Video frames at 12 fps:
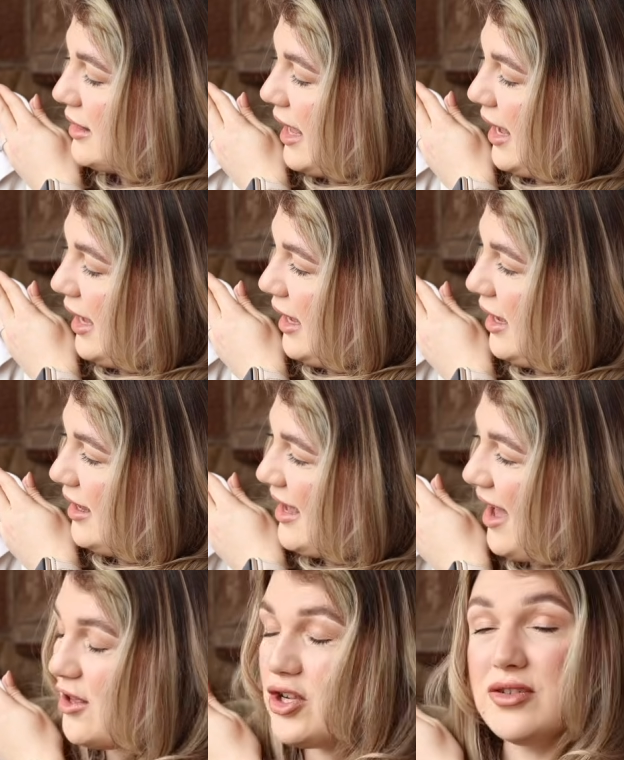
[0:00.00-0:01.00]
they're
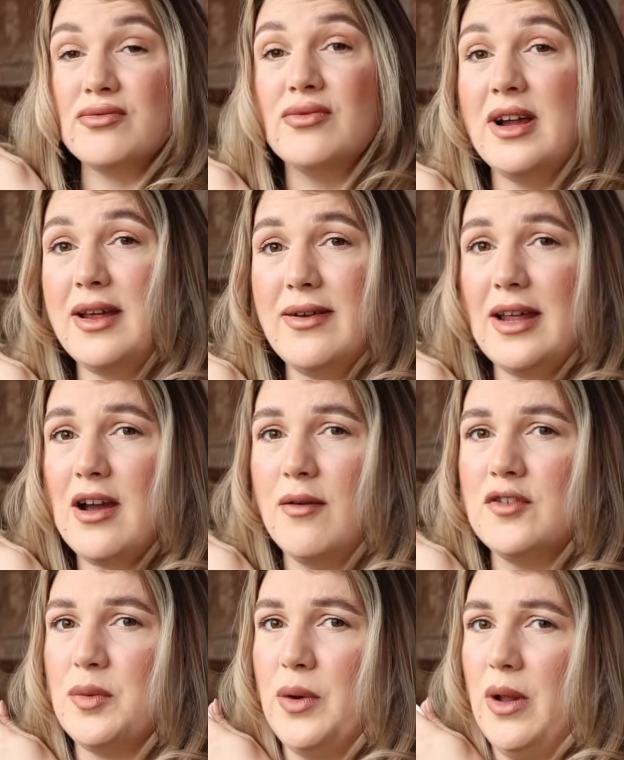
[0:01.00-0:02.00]
just really, really
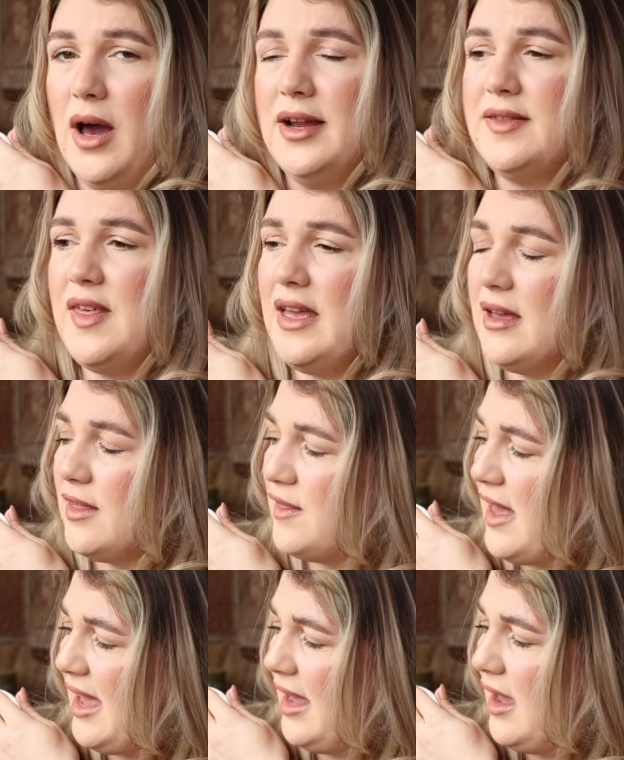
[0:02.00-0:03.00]
comfortable. I
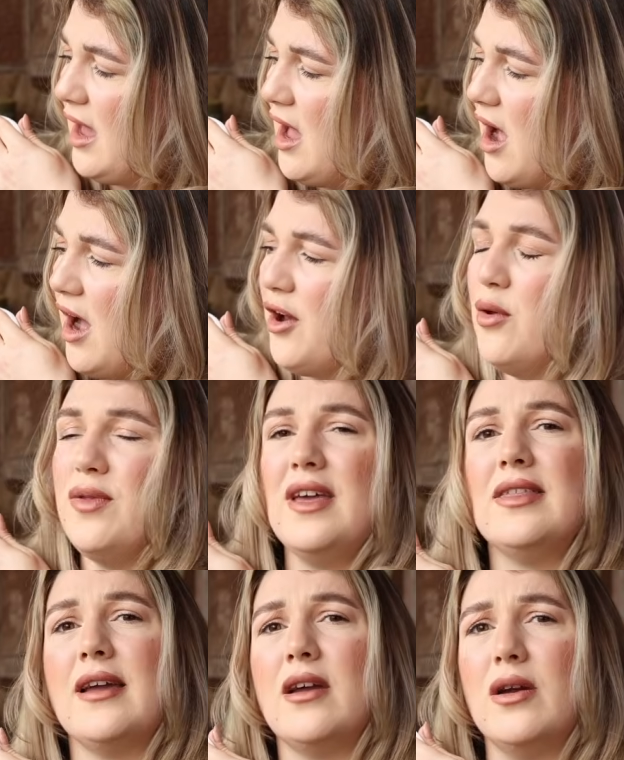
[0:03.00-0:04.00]
don't
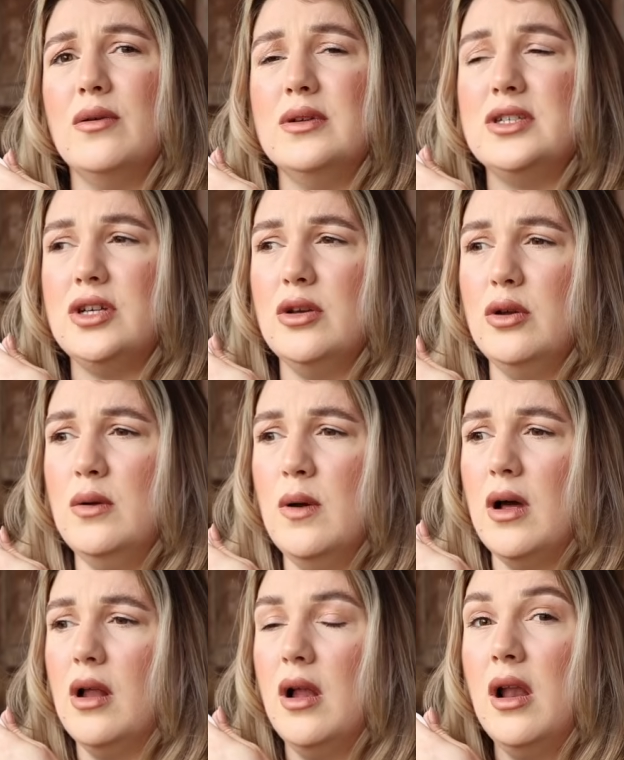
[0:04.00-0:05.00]
think they're going
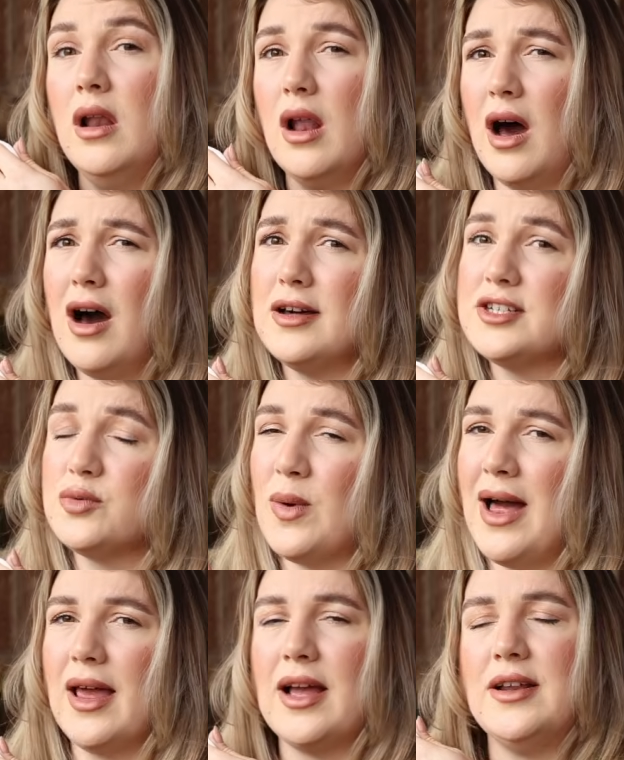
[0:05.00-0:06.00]
to last
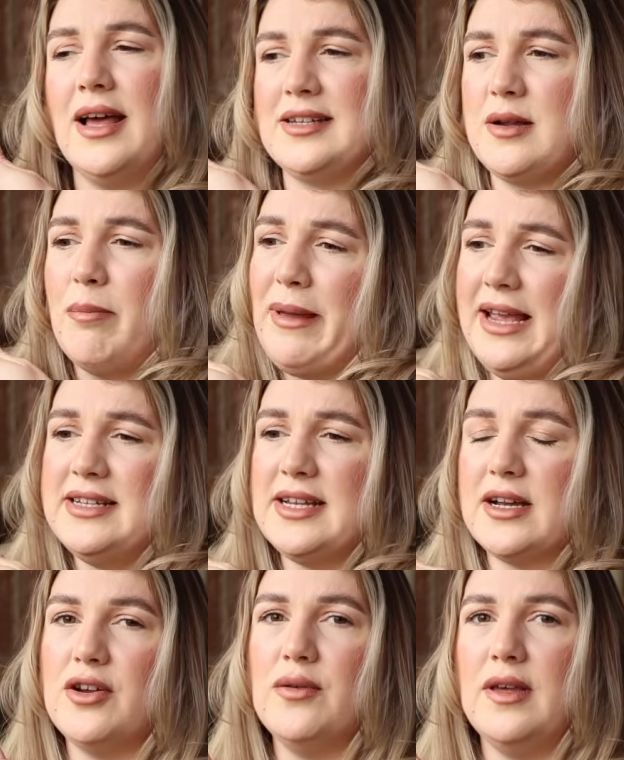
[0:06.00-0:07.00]
well. Like, as a
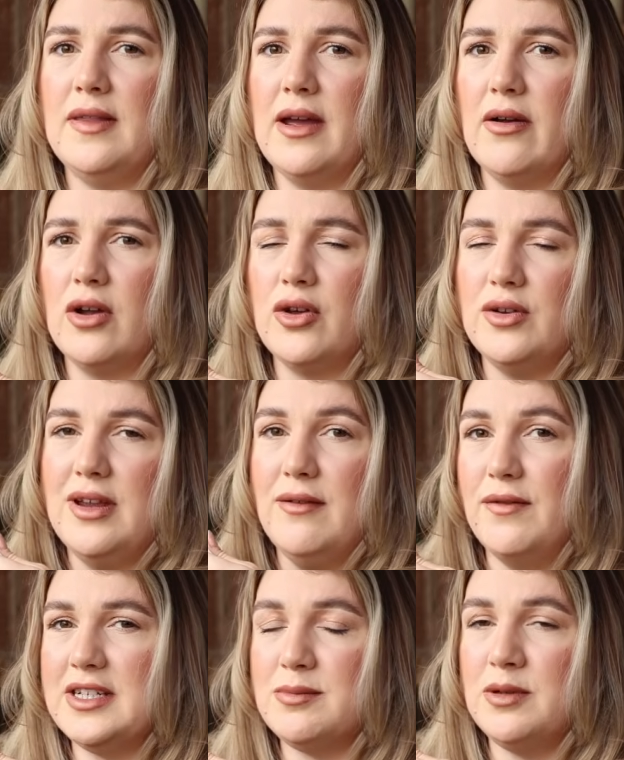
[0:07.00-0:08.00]
basic, I don't think they're a good
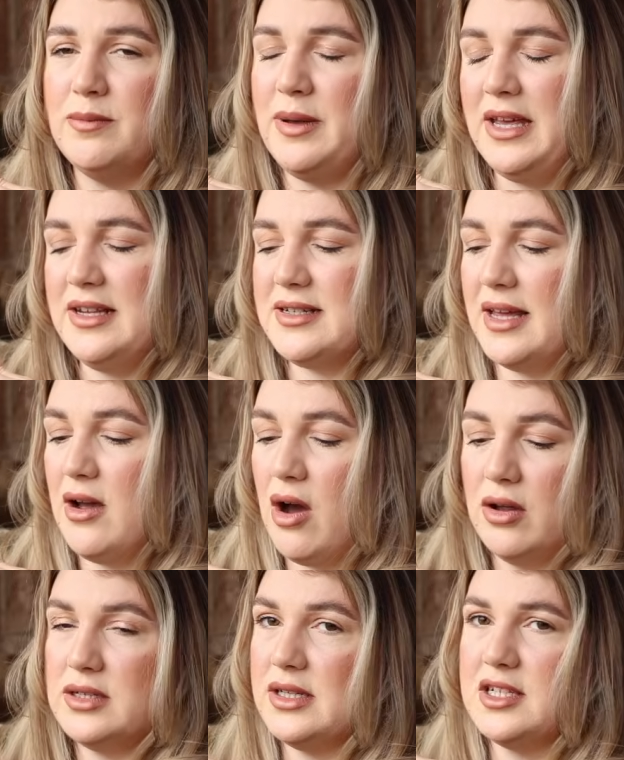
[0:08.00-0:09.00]
investment piece. They
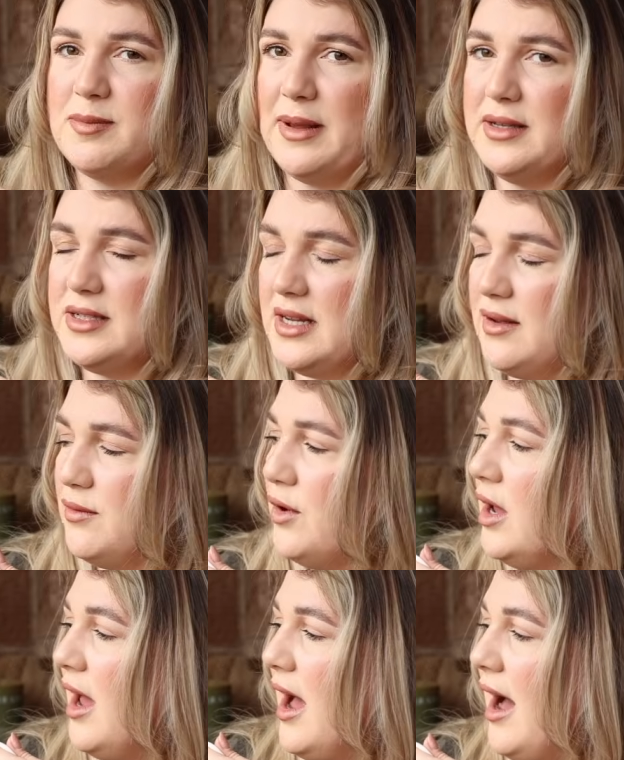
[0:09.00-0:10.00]
aren't expensive,
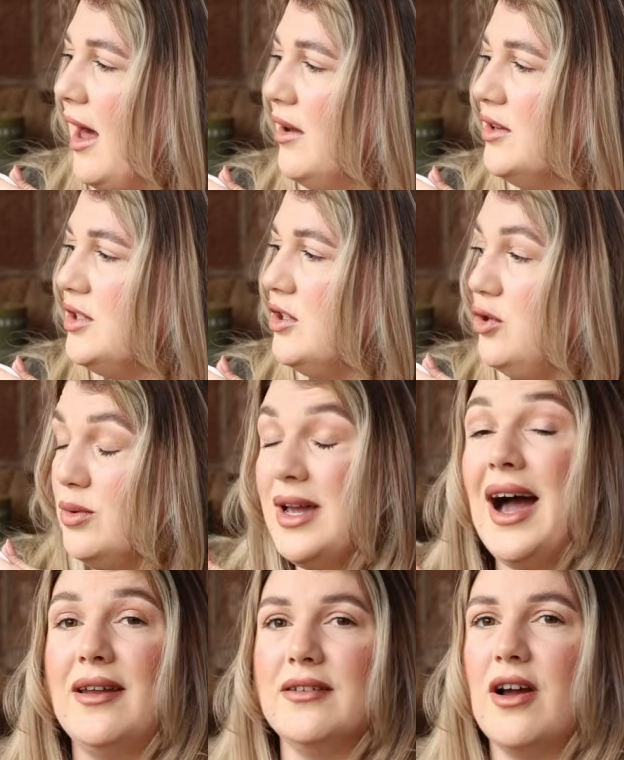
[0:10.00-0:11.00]
and you
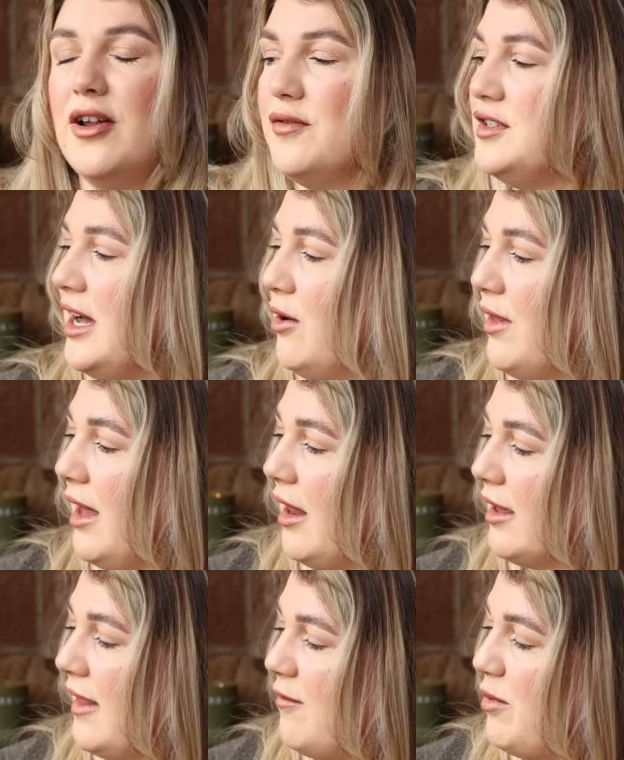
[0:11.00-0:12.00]
can kind of tell that,
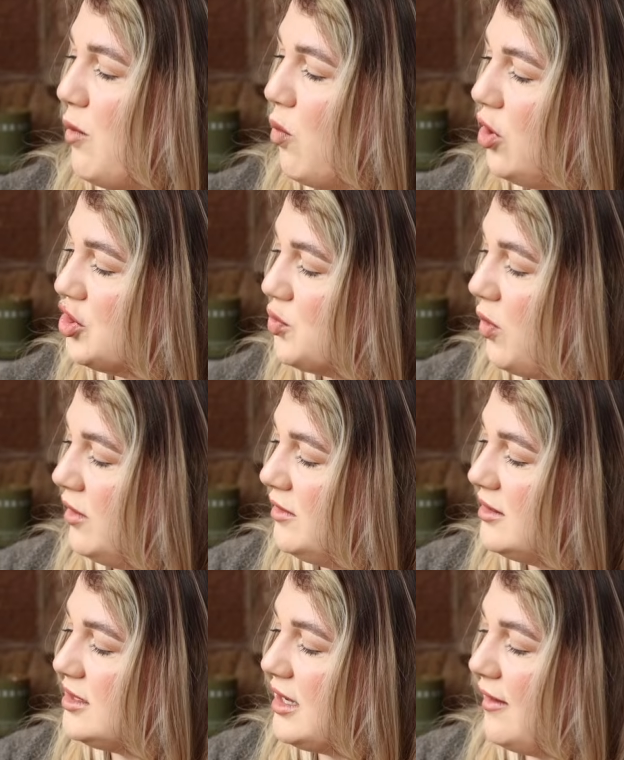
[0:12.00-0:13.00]
like, they've been washed
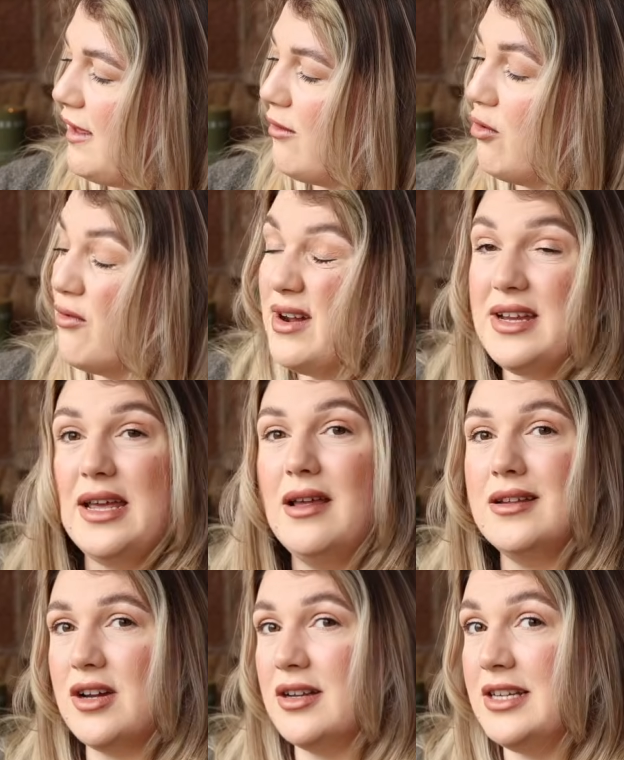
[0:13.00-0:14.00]
once and they're
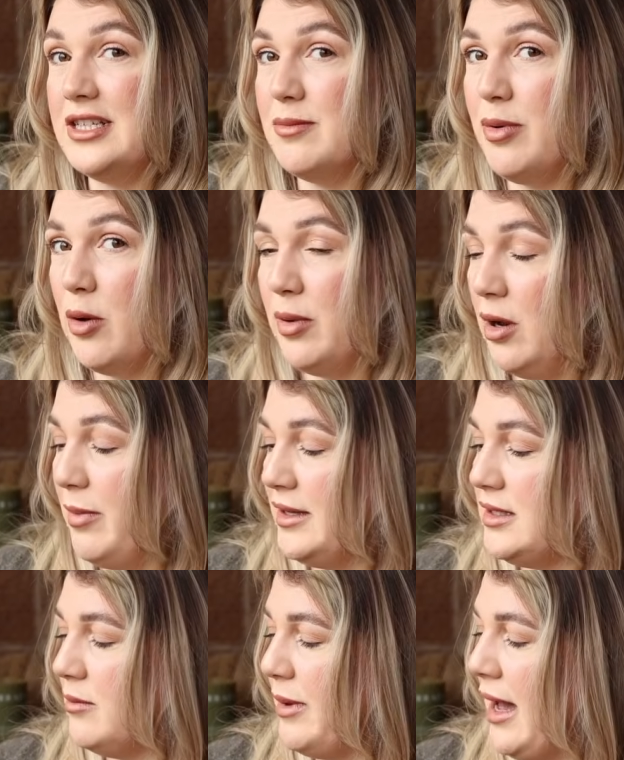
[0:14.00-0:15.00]
already starting to bobble a
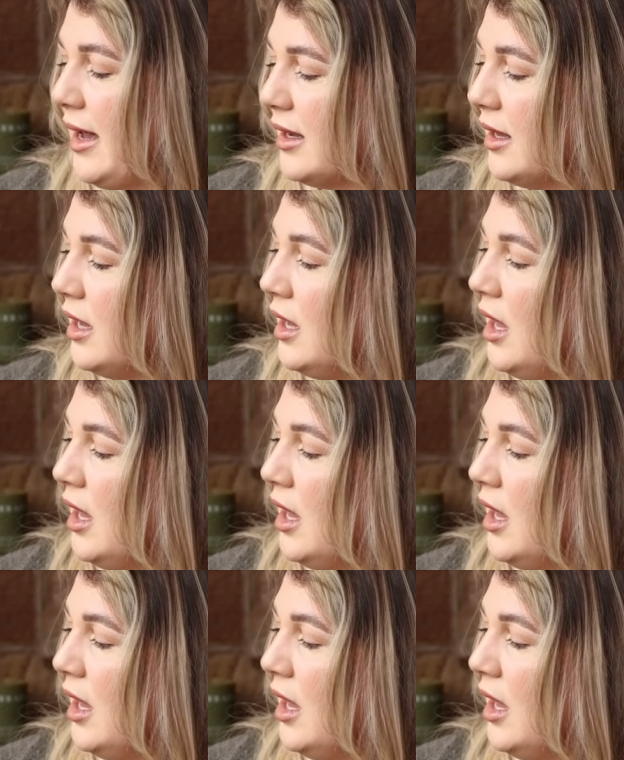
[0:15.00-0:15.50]
bit at the back,